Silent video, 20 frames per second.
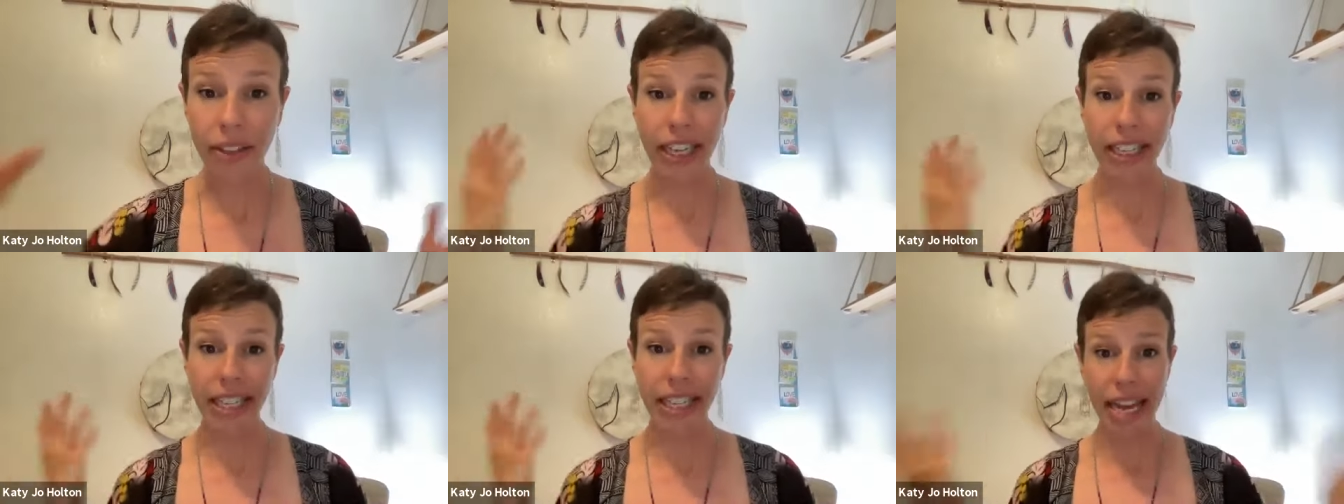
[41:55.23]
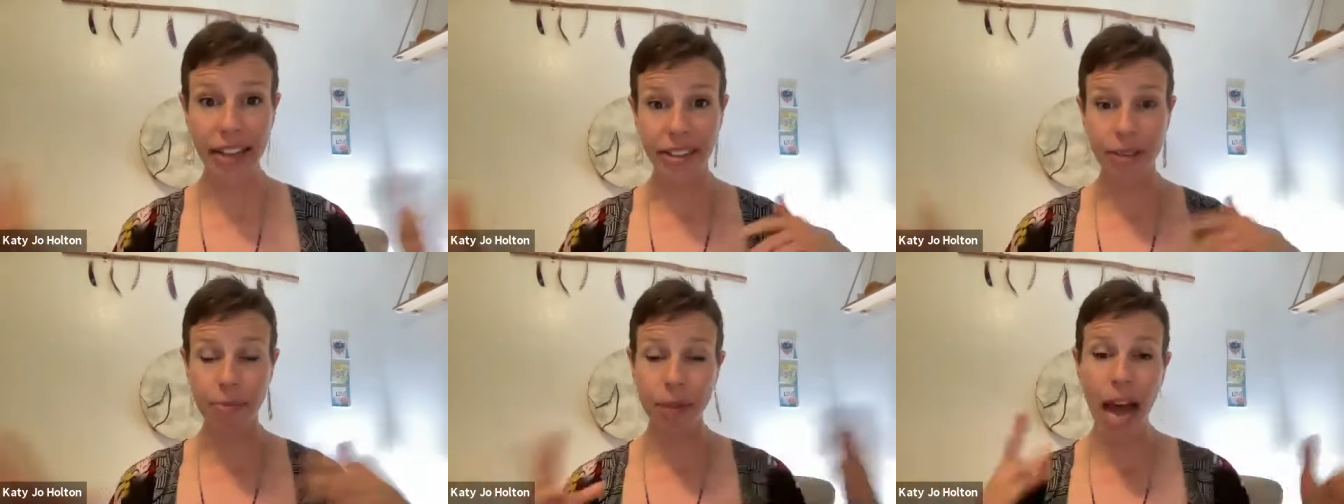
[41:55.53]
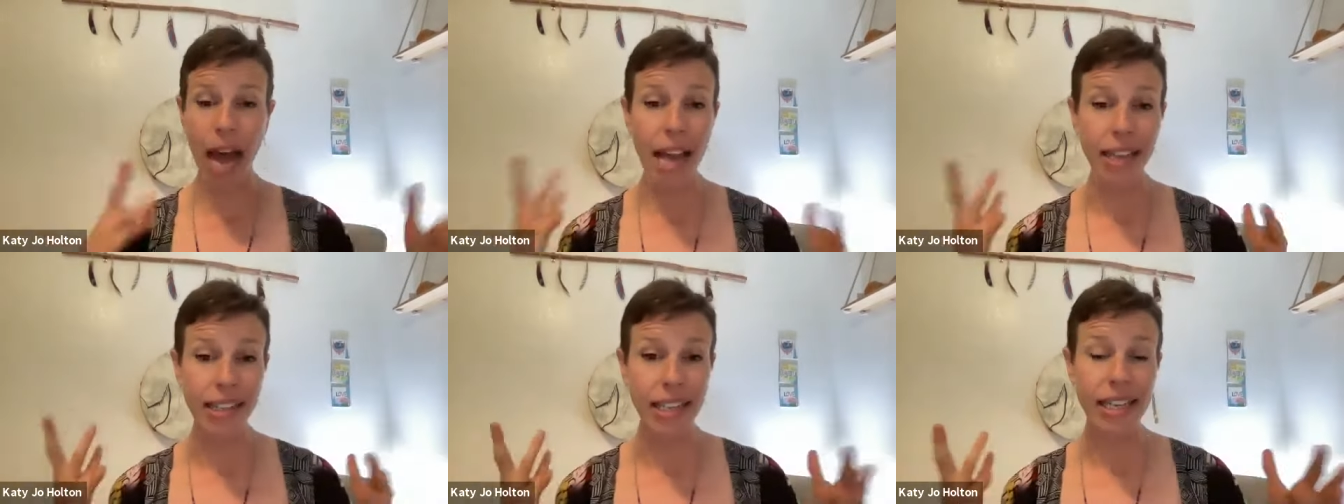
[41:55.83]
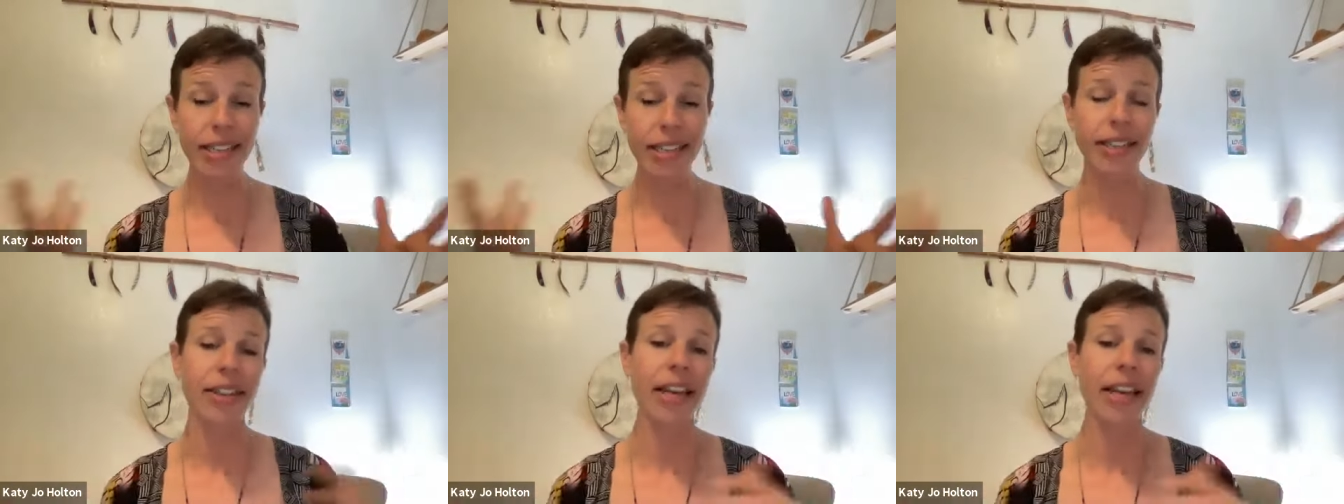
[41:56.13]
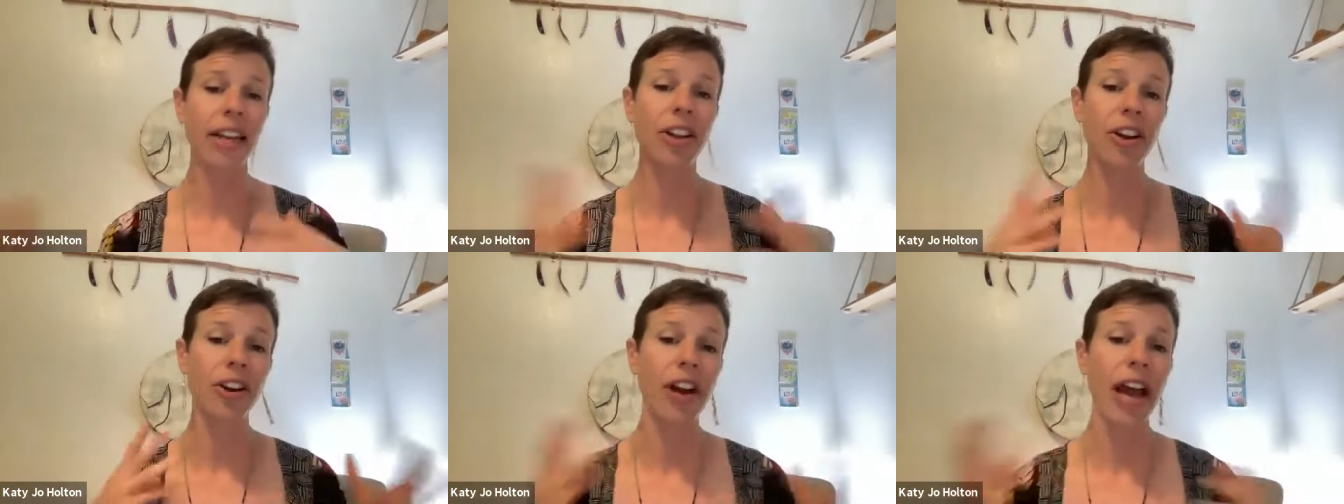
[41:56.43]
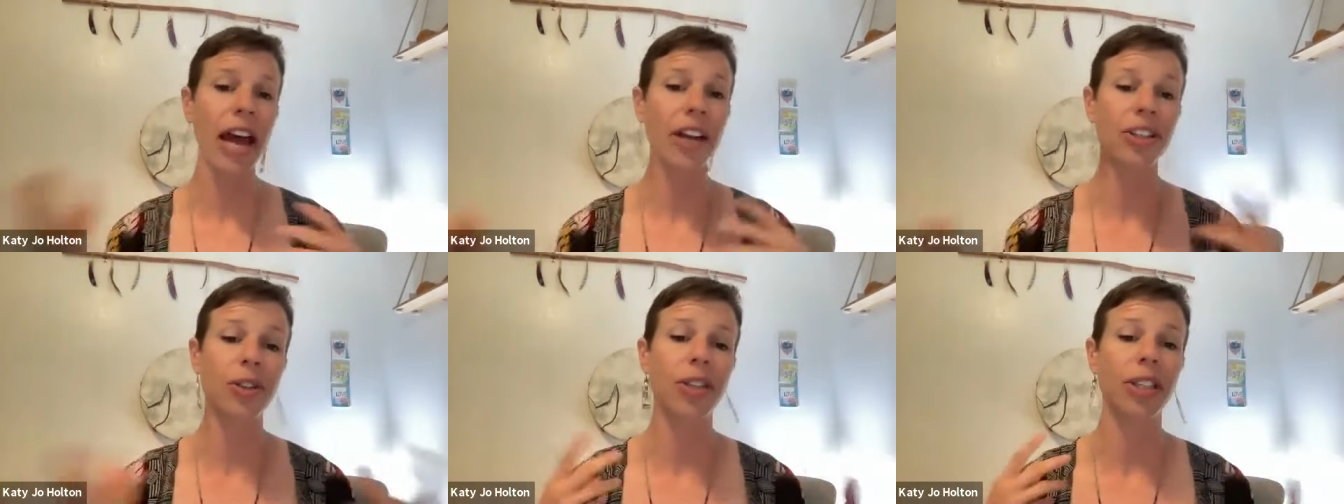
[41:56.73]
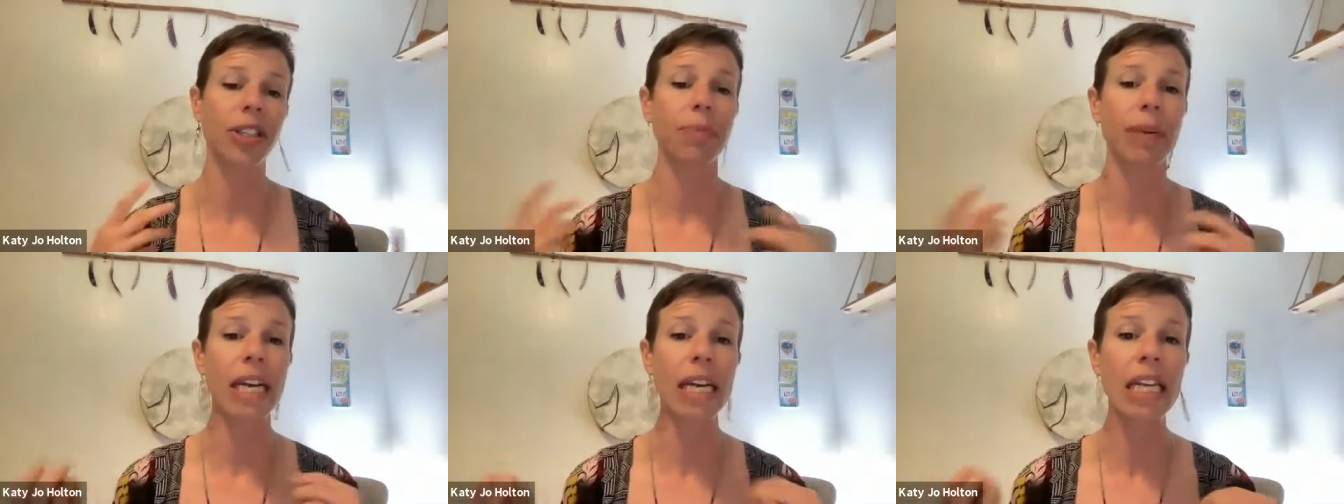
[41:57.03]
They take some classes, they learn how to do
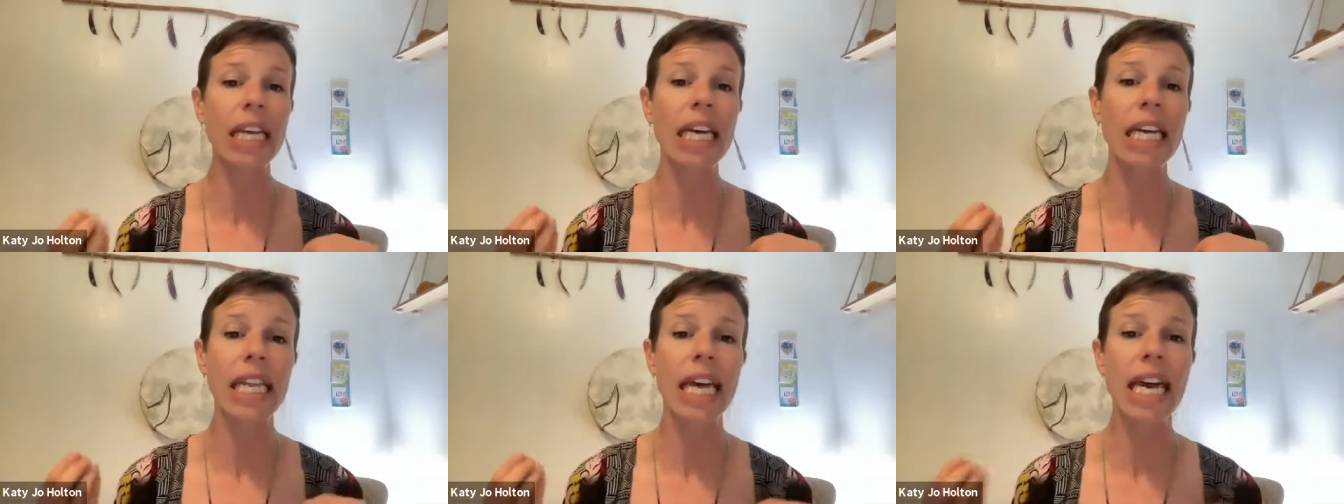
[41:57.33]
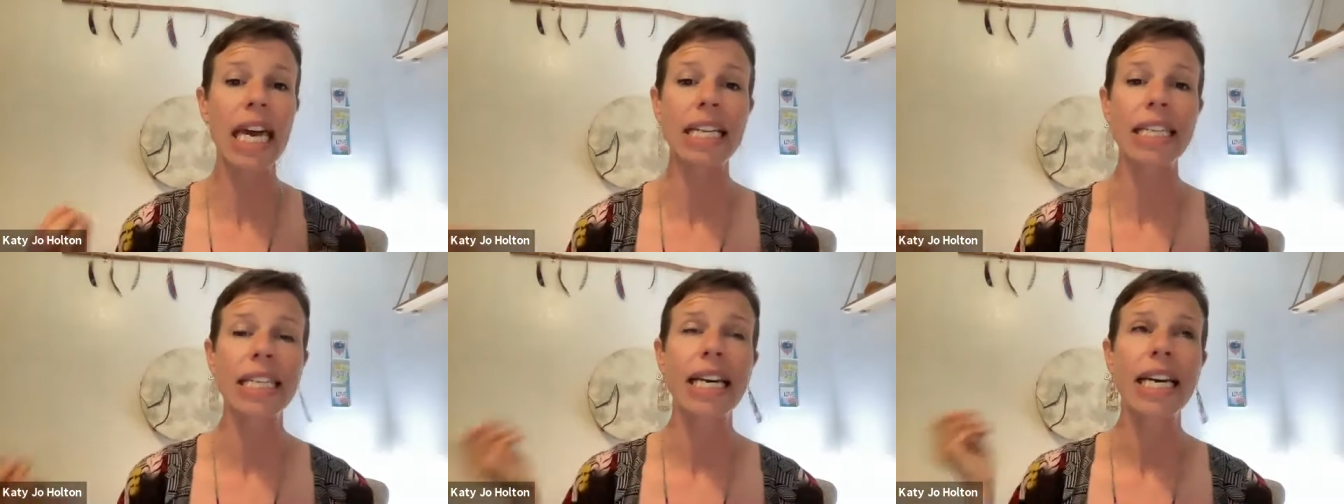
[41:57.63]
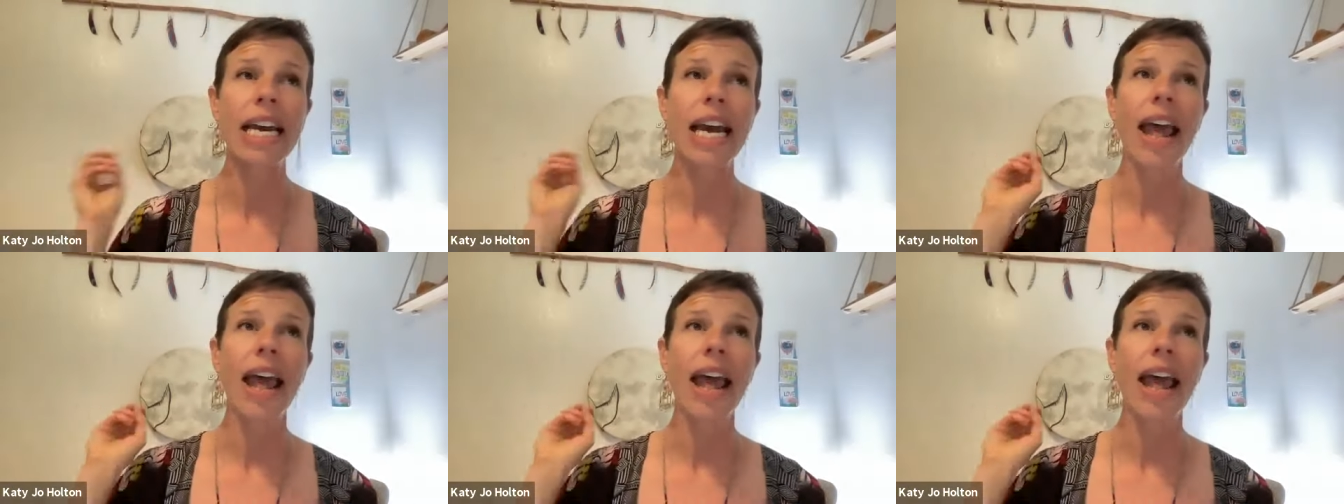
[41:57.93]
some healing things,